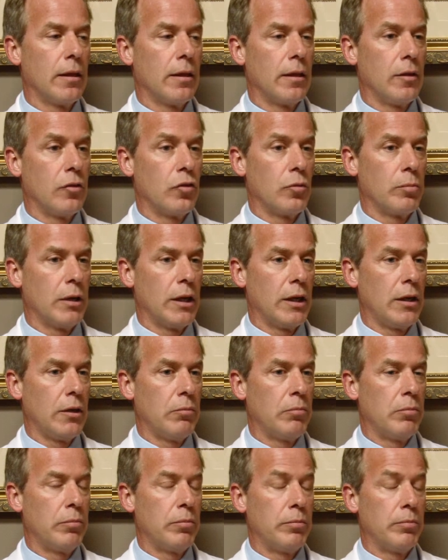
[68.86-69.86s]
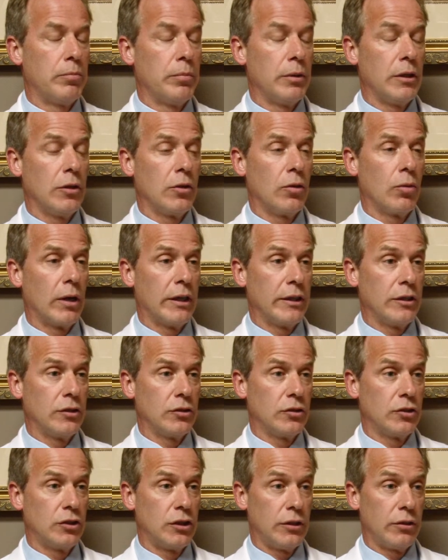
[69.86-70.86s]
These may be
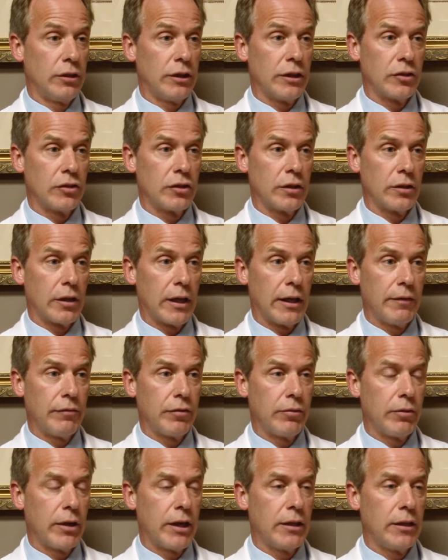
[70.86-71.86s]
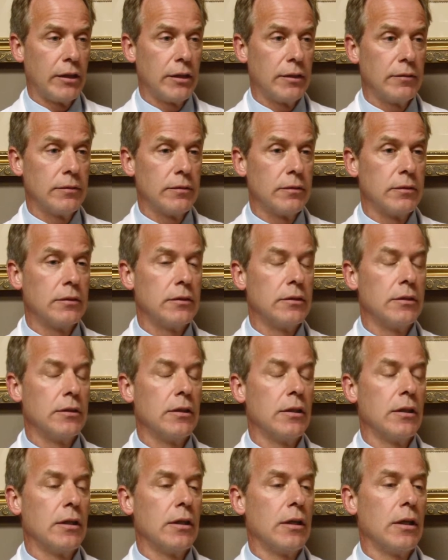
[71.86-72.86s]
quite serious and life-threatening
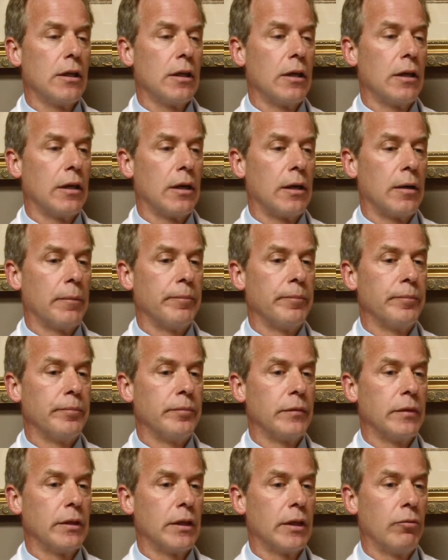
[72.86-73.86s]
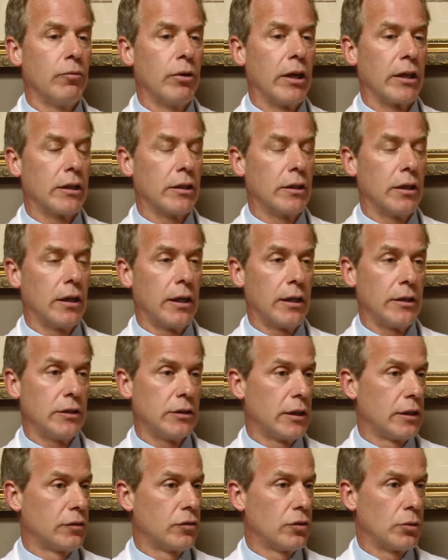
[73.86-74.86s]
and
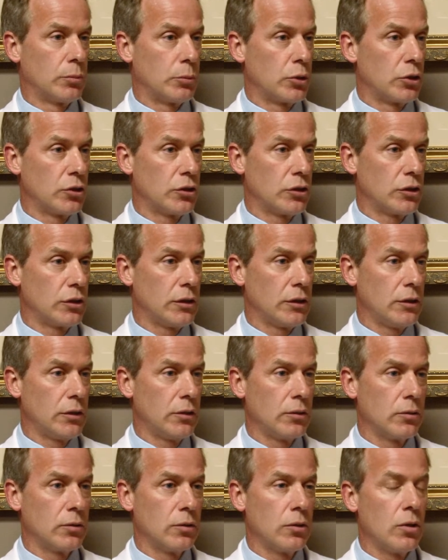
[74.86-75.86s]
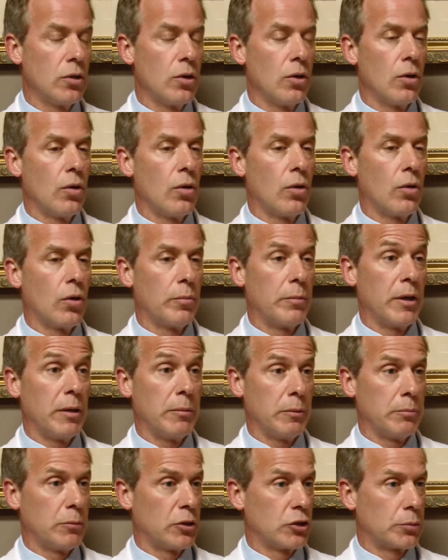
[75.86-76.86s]
recognized as an emergency, or
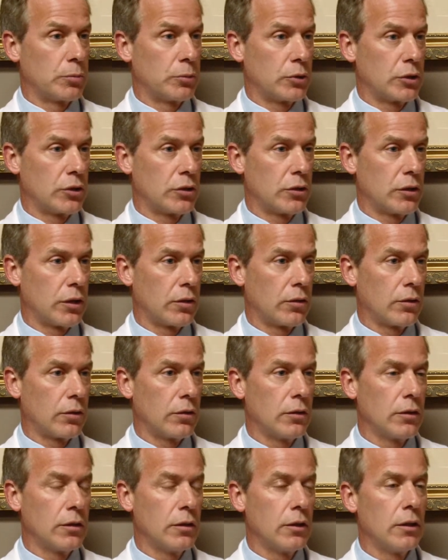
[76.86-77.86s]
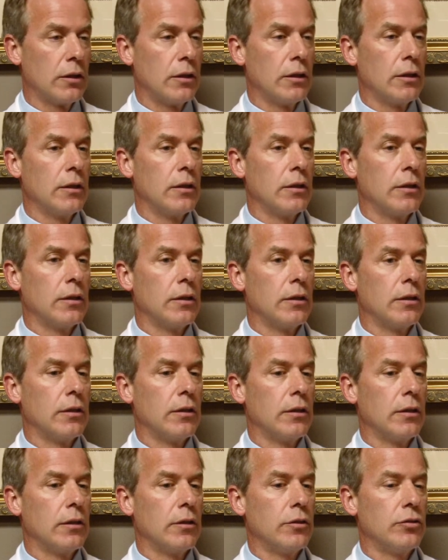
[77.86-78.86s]
maybe much more subtle.
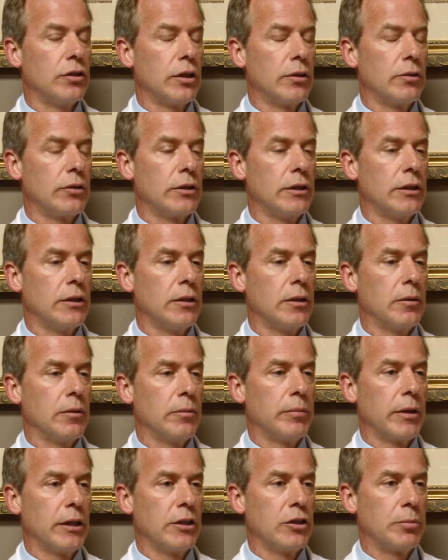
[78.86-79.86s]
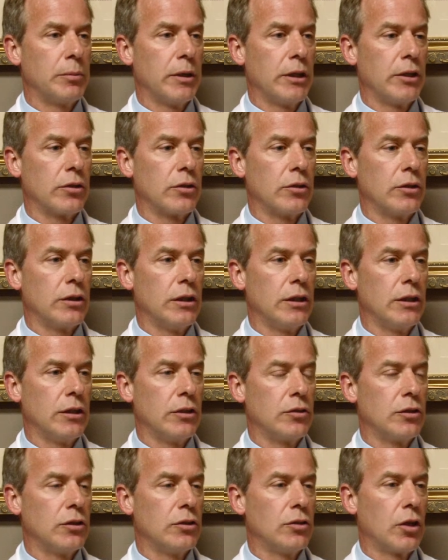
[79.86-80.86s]
Generally, pacemaker need
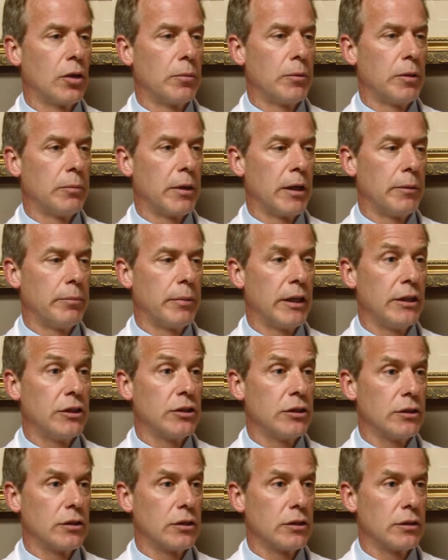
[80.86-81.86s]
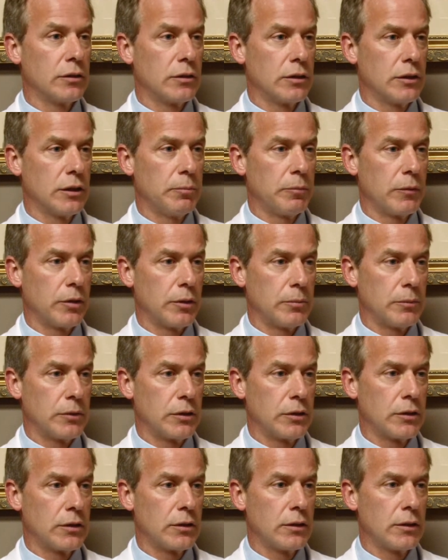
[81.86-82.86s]
is determined by patient's
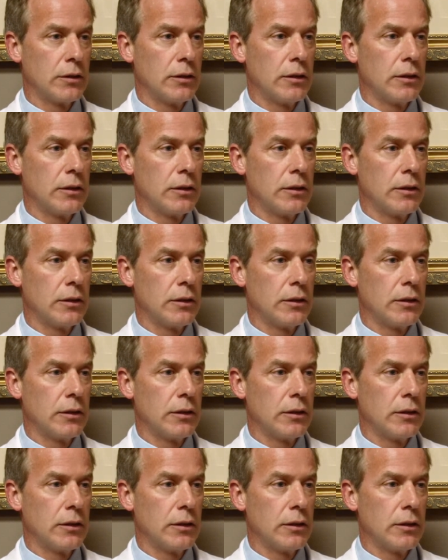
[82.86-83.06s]
symptoms.